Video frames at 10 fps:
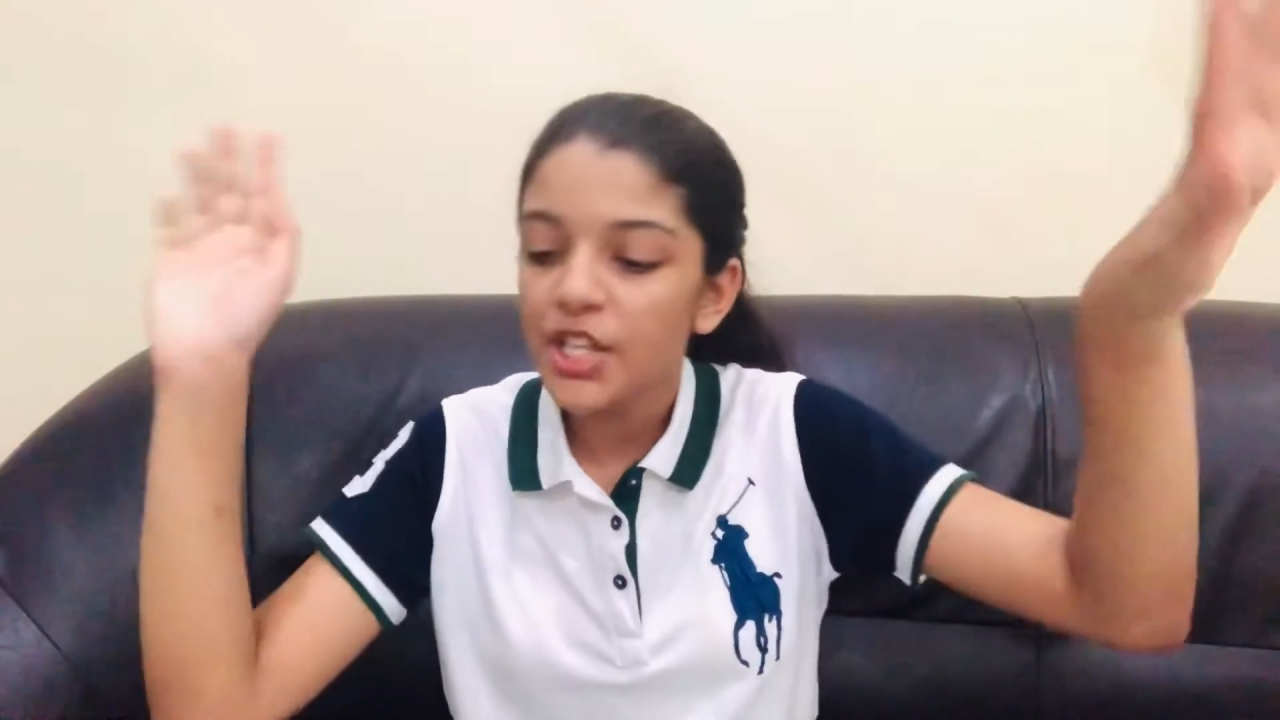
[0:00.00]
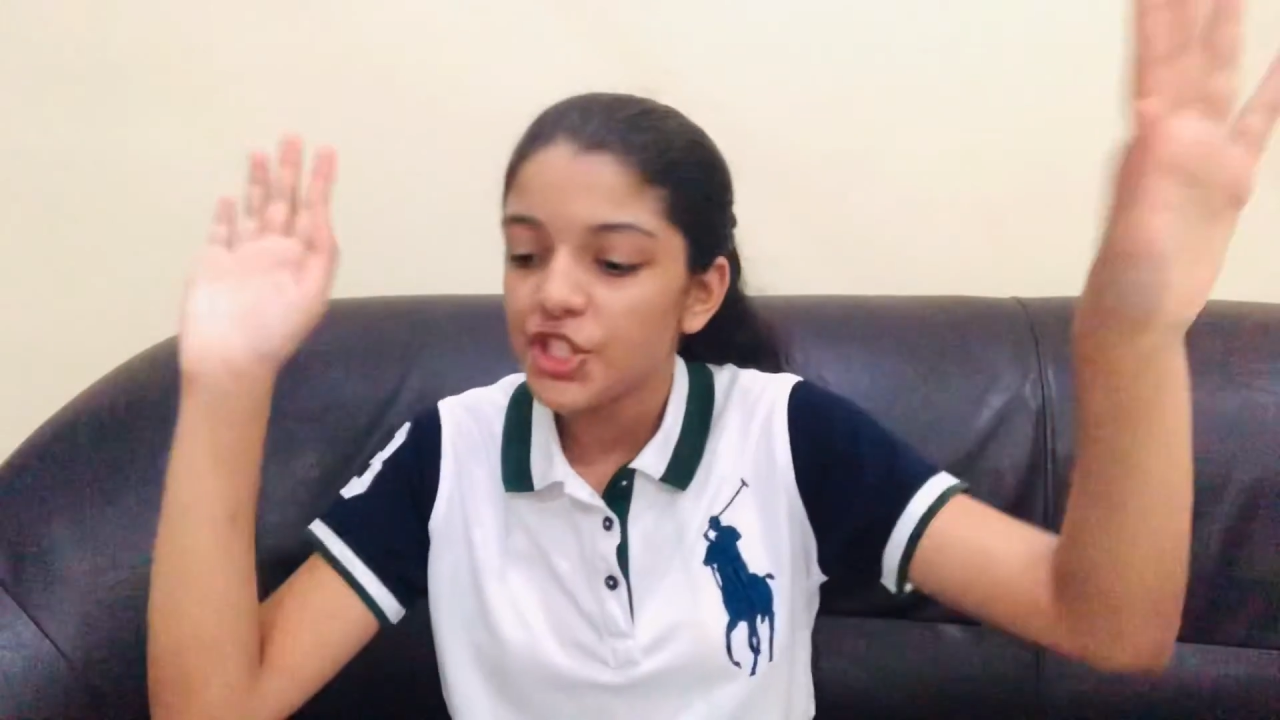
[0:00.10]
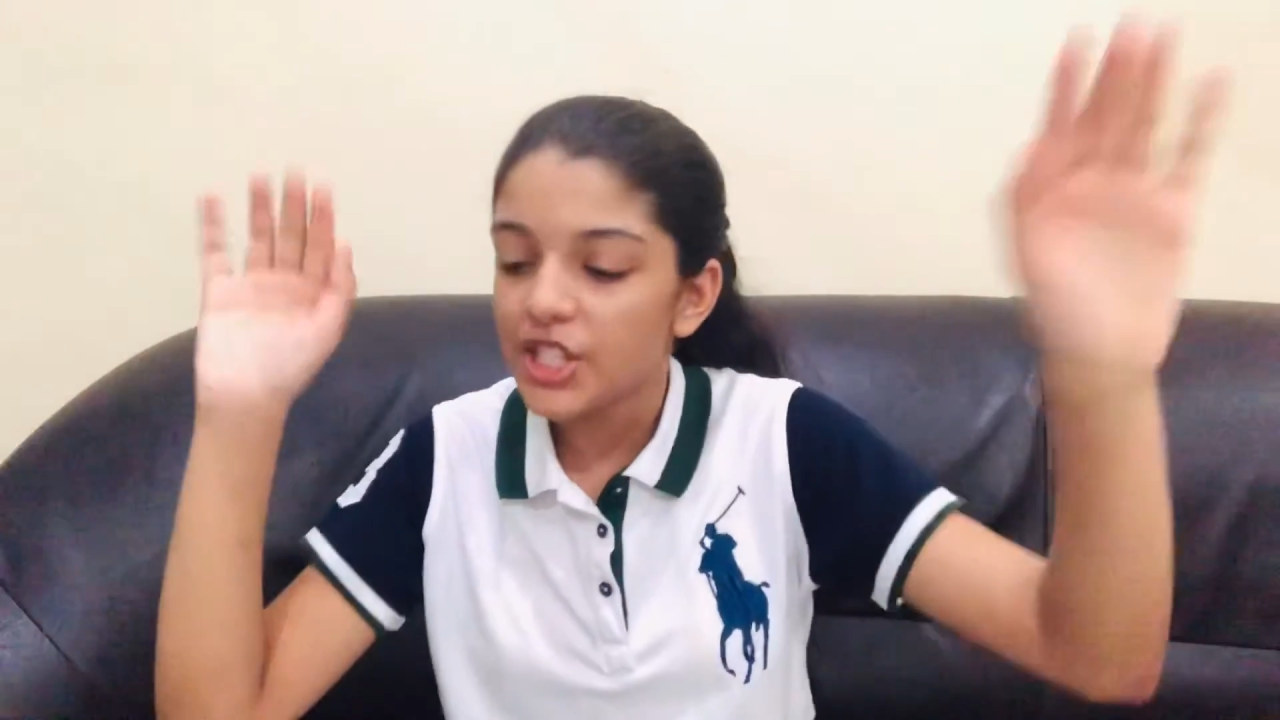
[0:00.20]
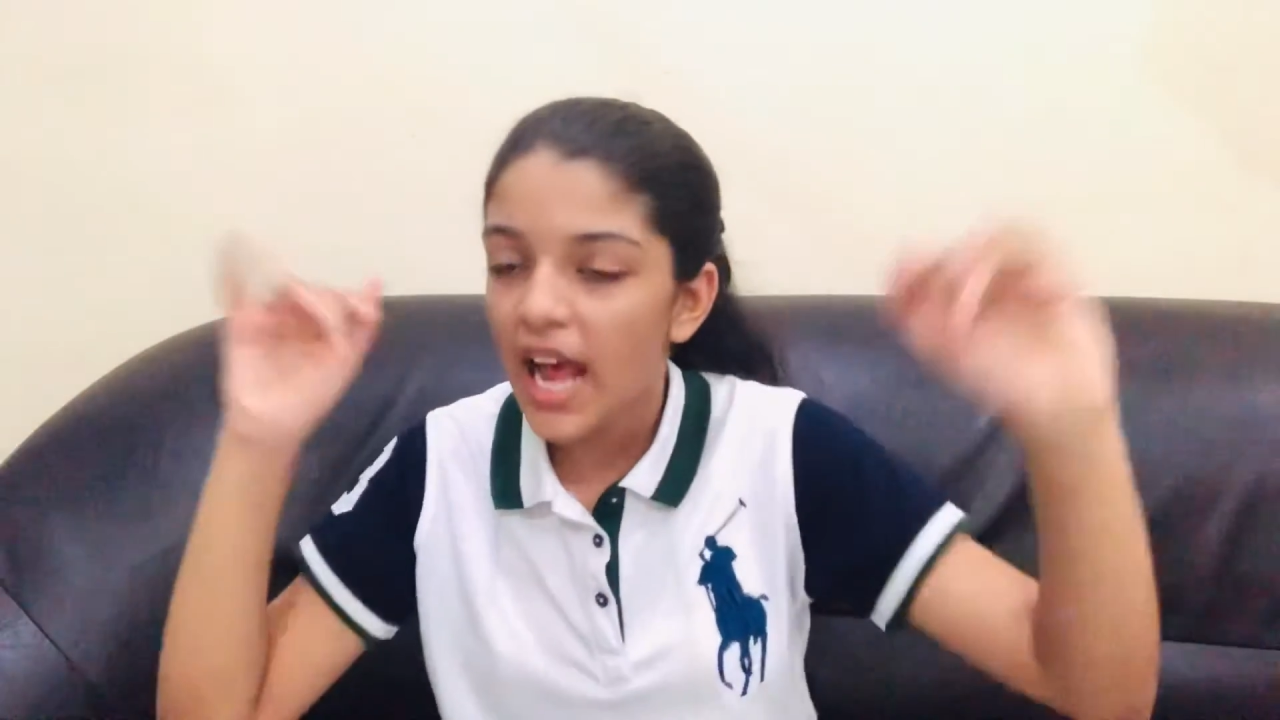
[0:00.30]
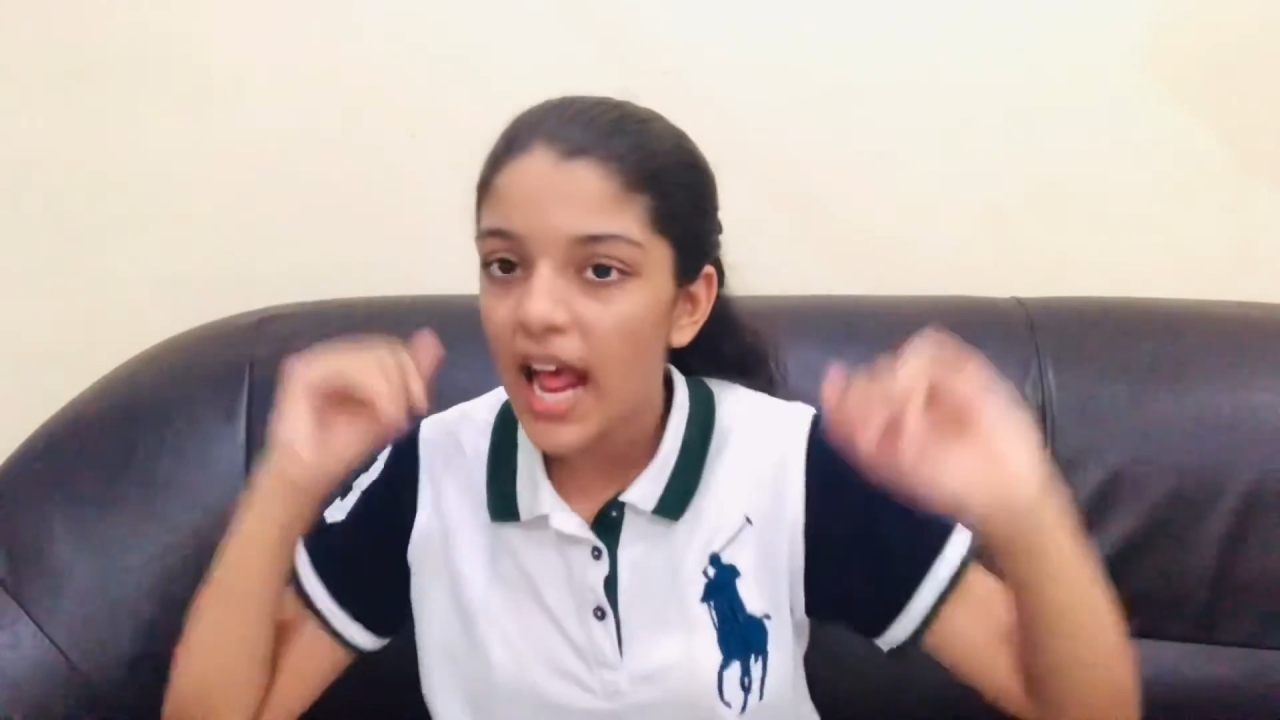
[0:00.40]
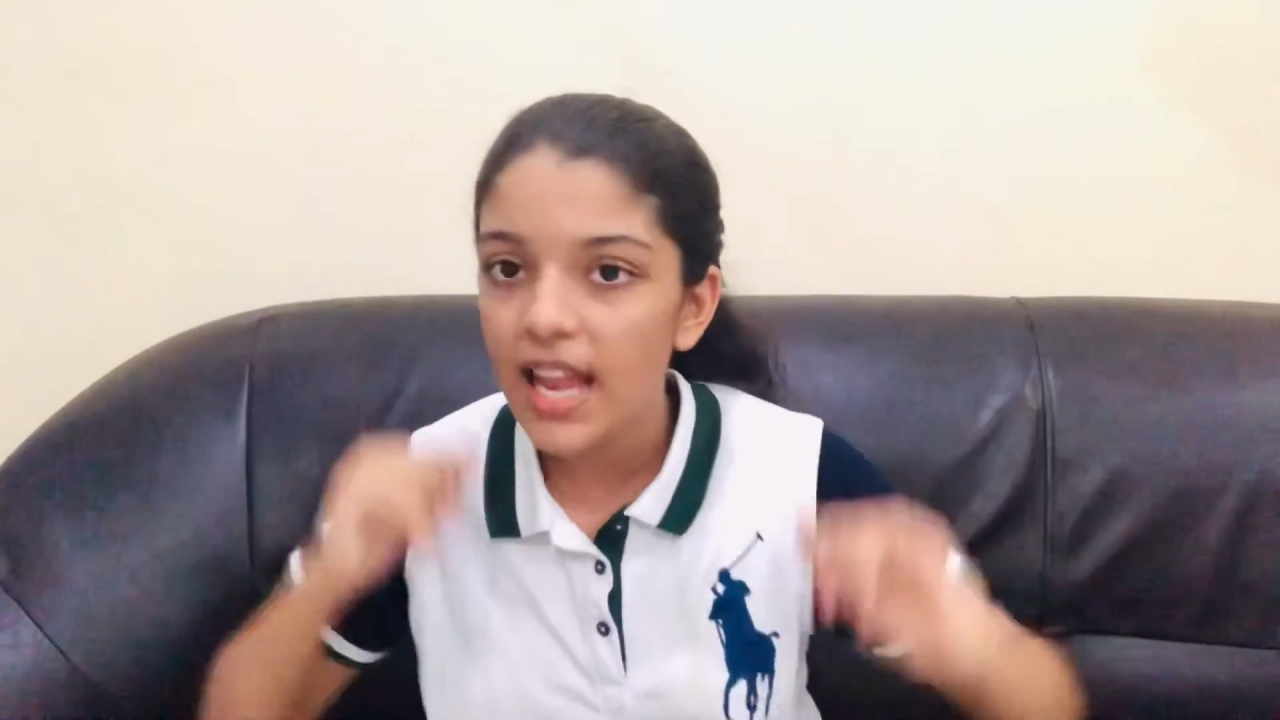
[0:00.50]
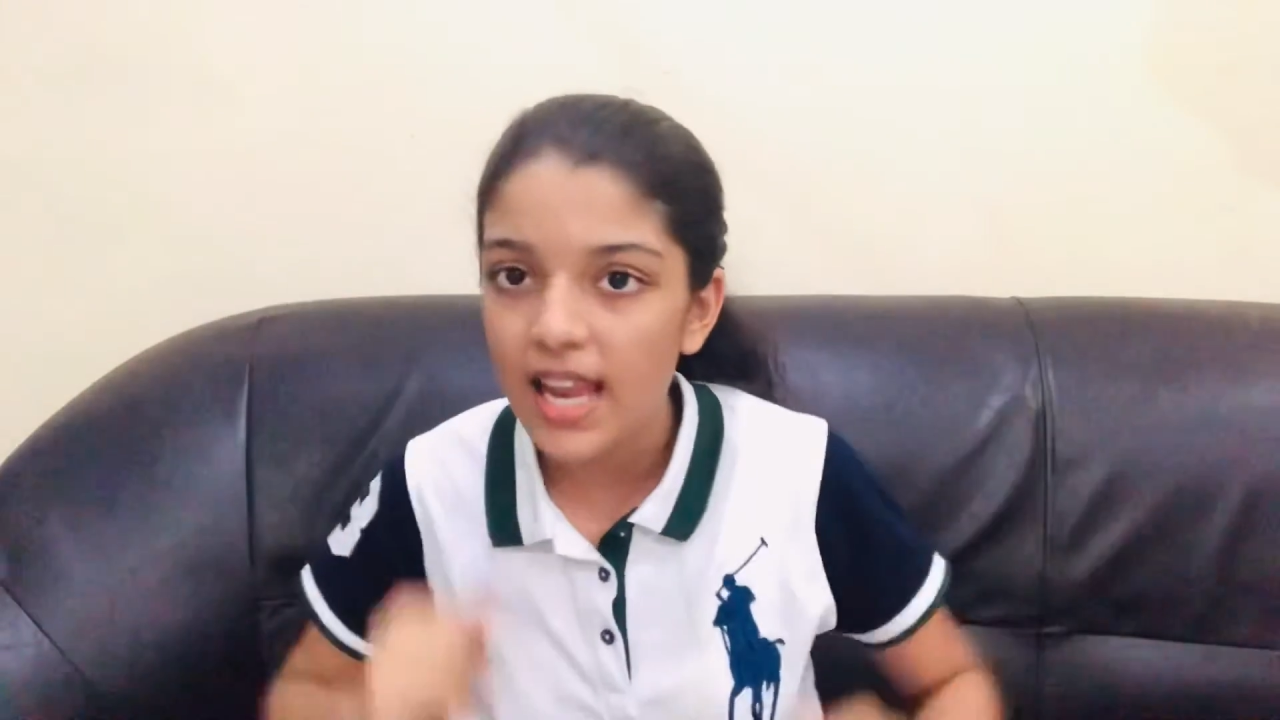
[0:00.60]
share,